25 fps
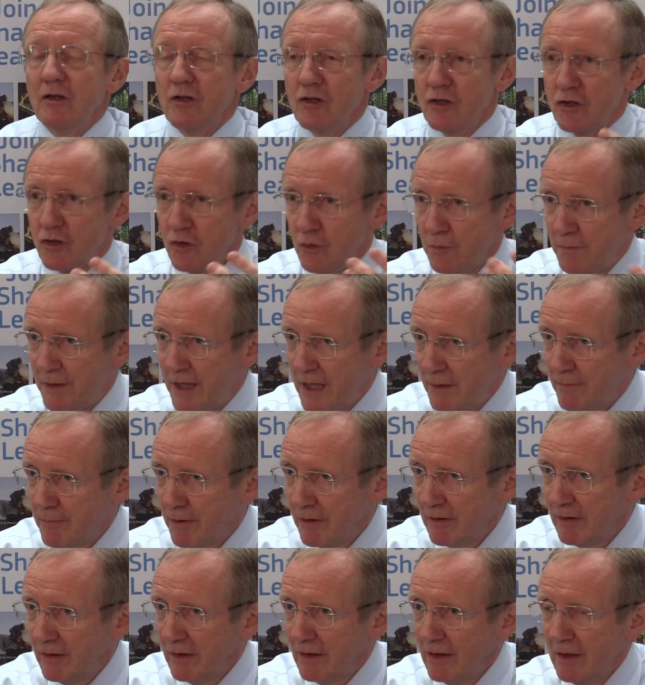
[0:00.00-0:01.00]
to
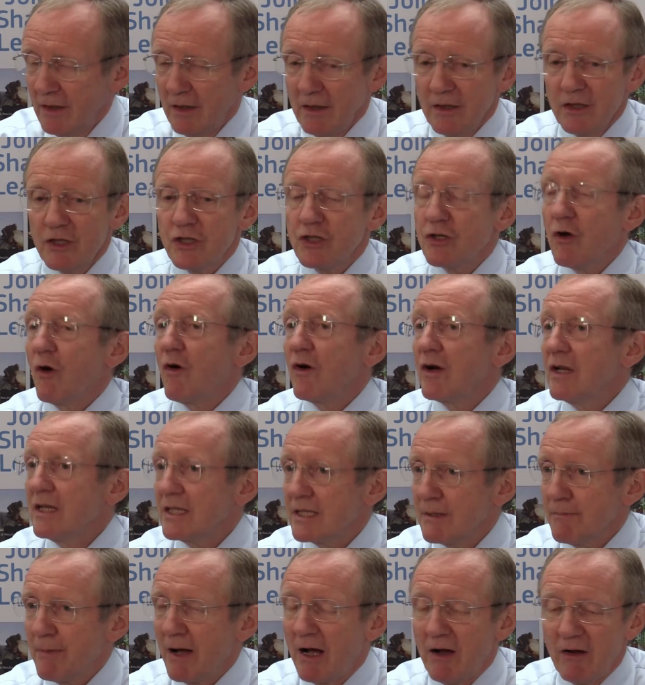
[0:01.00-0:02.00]
people,
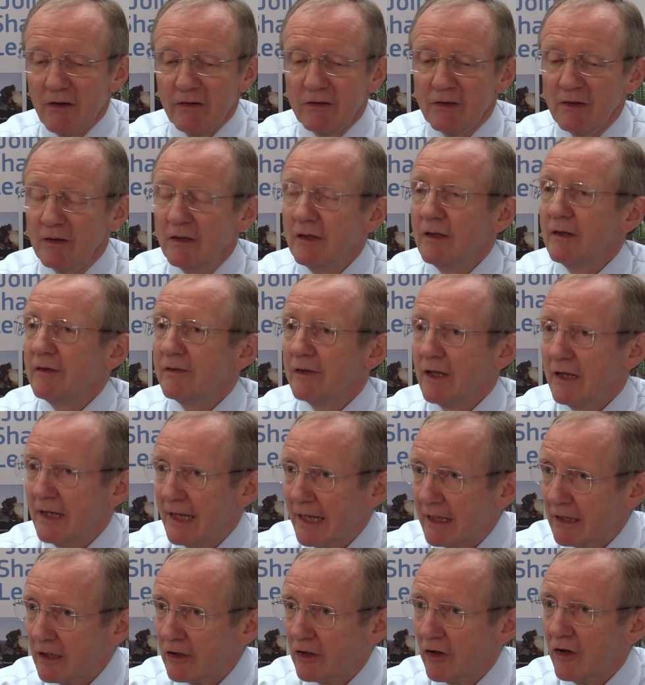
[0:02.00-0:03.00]
stories about the
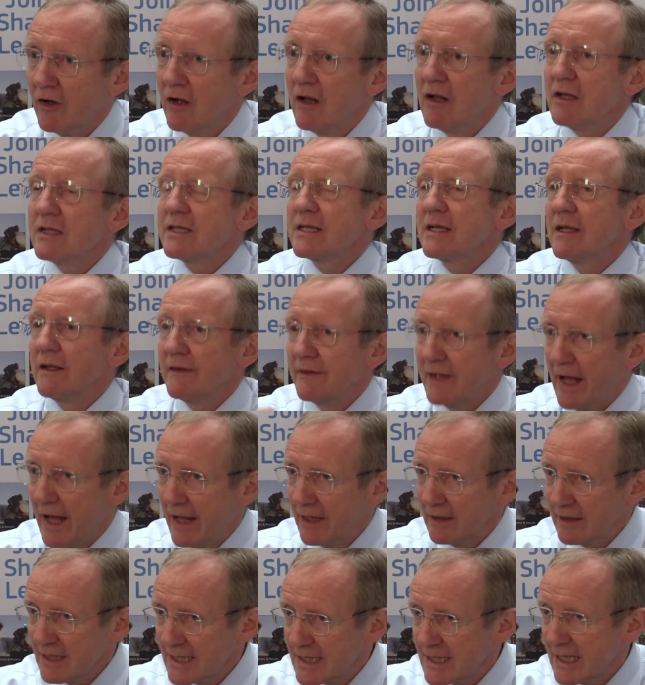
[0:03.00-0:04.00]
little girls
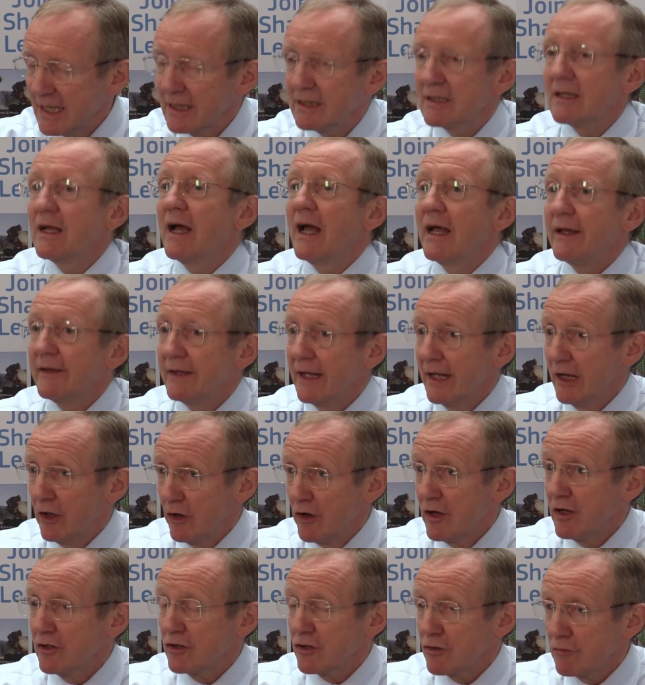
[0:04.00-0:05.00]
that sit and they
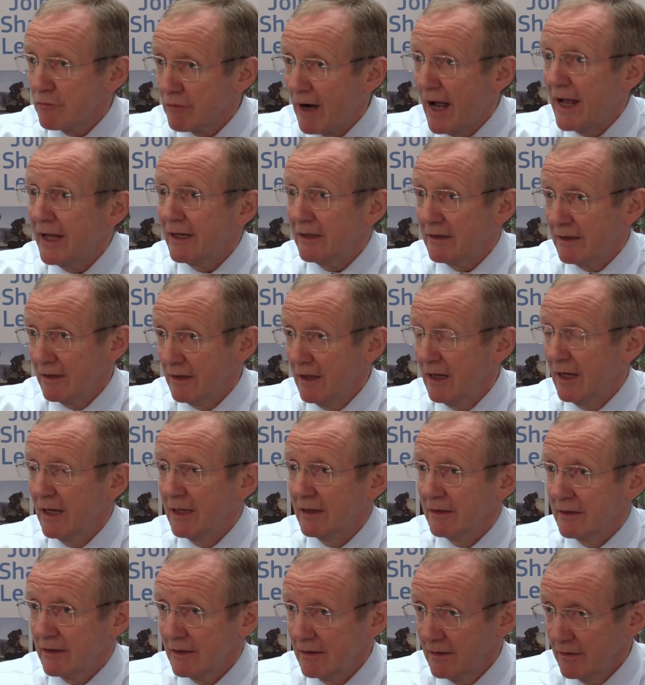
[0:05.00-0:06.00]
learn to write
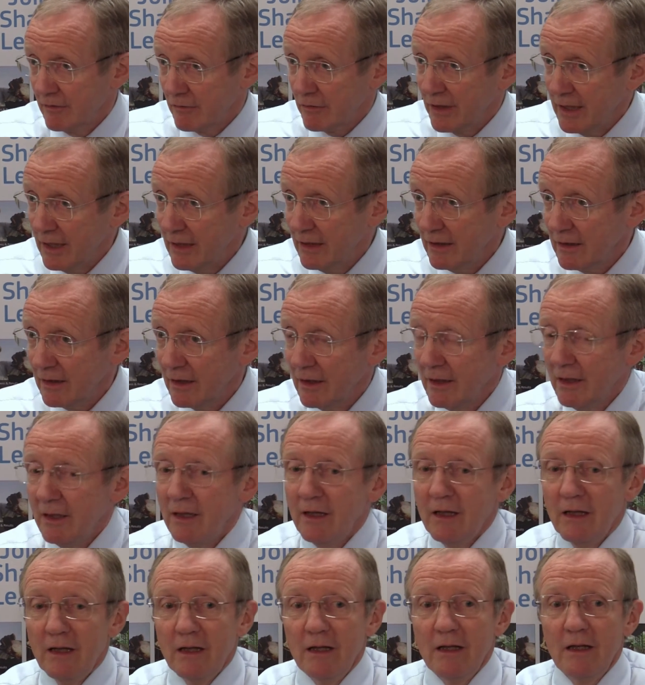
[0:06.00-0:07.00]
and read,
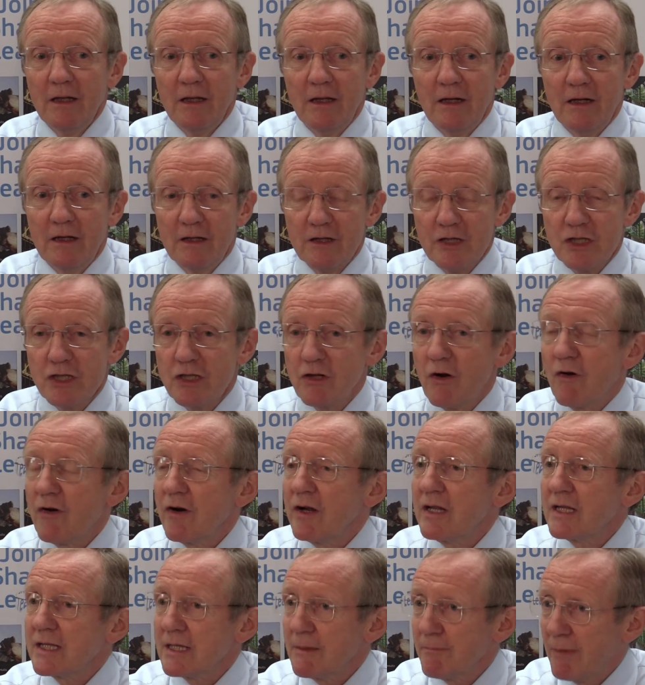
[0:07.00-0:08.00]

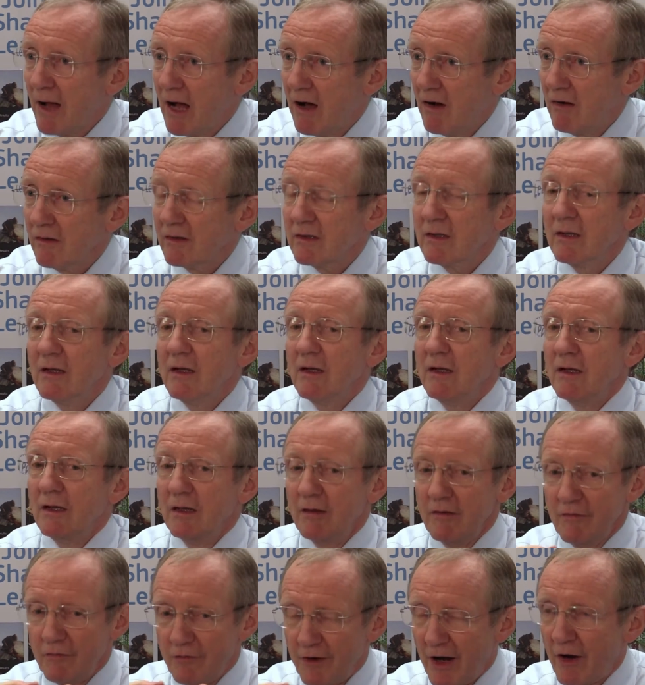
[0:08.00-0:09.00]
stories about
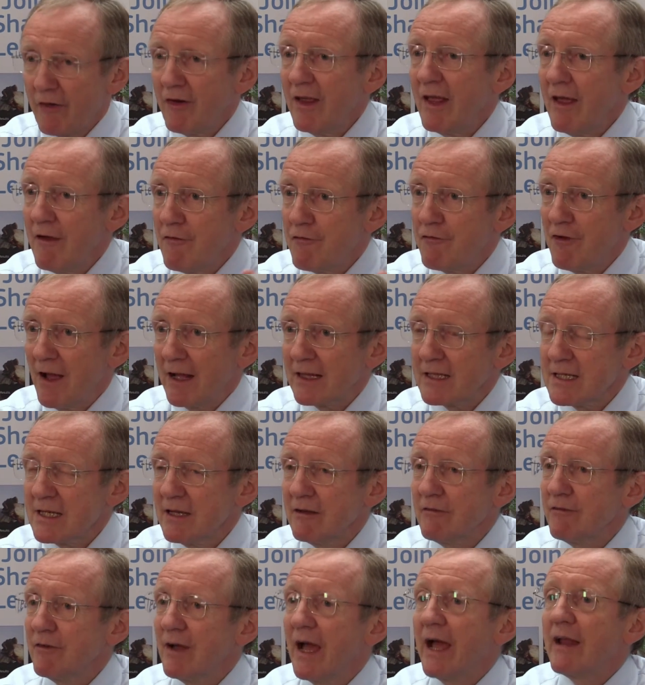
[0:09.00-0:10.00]
very
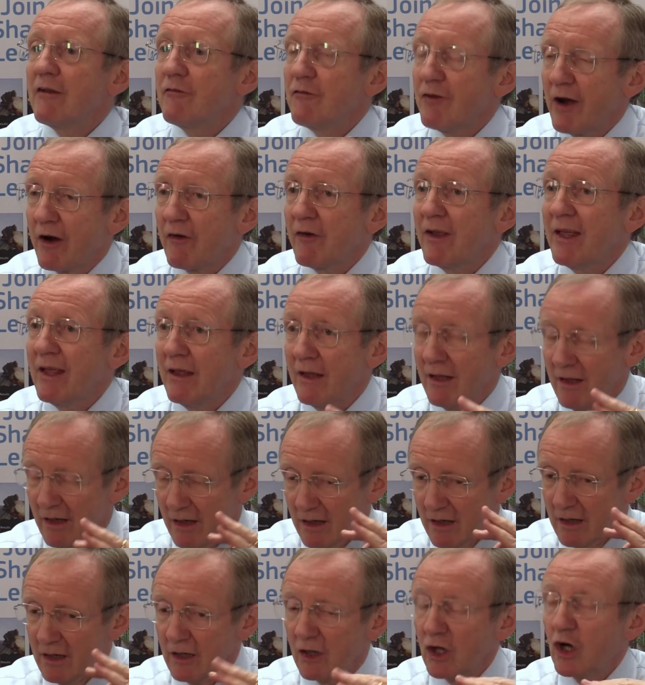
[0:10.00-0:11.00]
effective and very
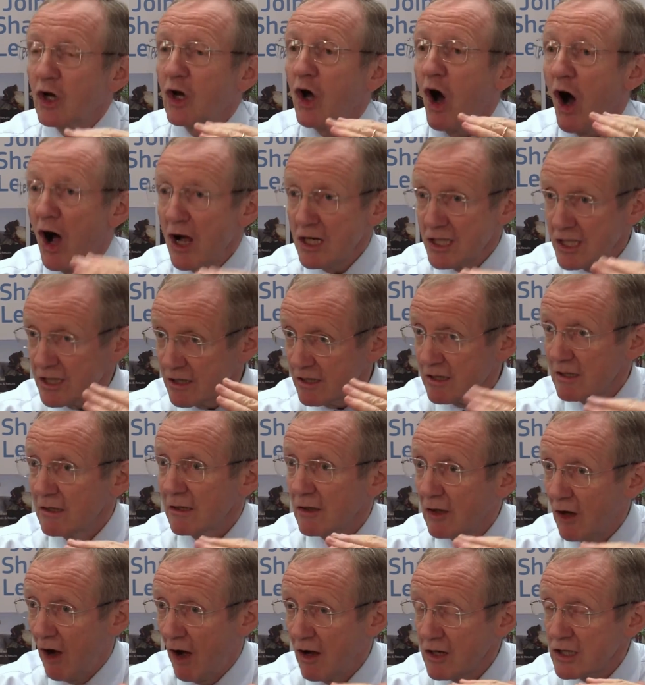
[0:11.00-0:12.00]

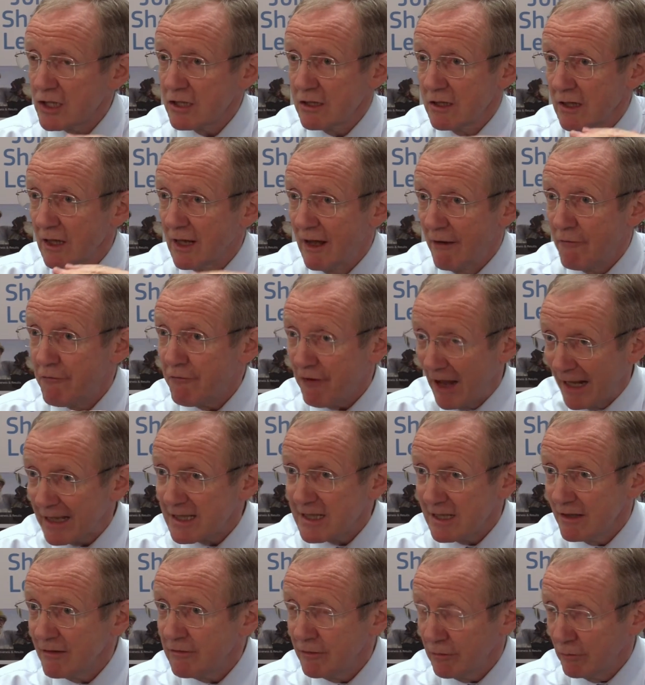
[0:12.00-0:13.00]
cost
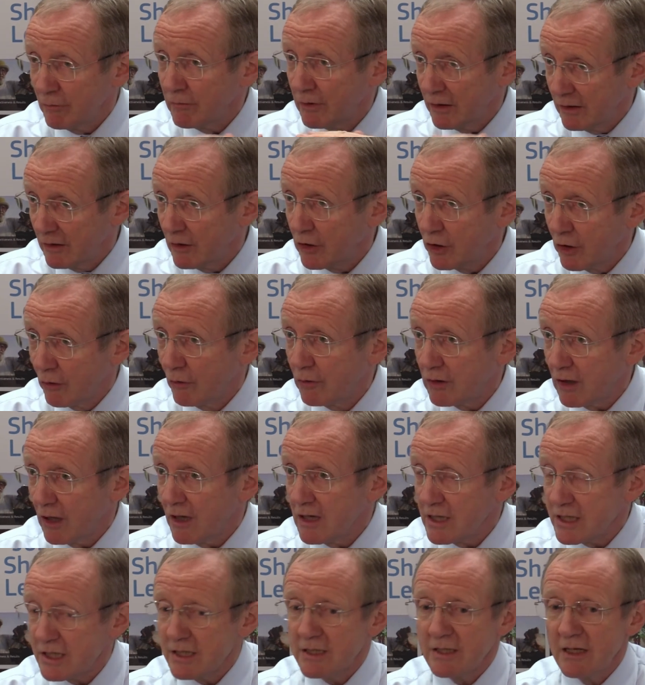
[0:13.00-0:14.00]
effective with low
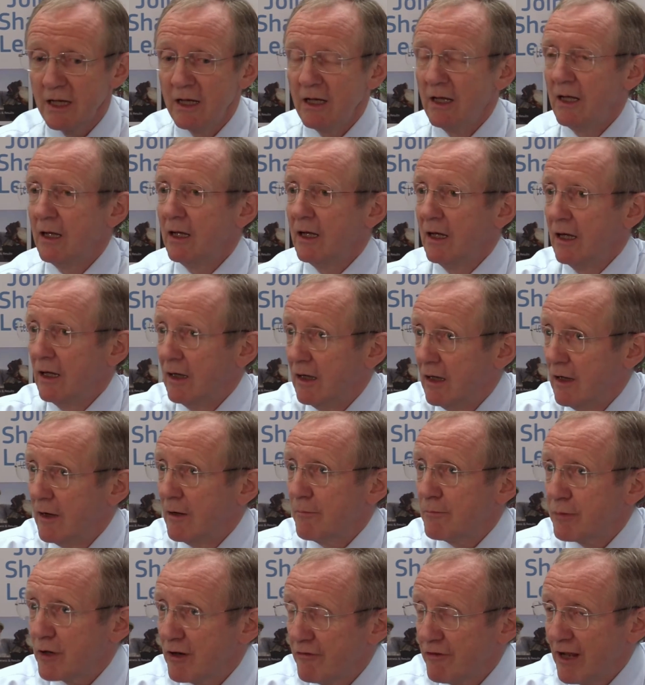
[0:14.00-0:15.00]
cost
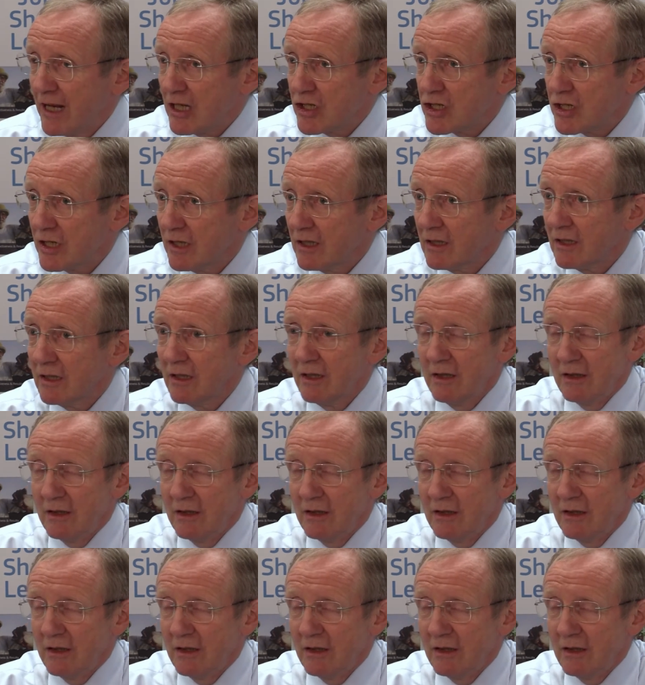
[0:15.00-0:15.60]
prevention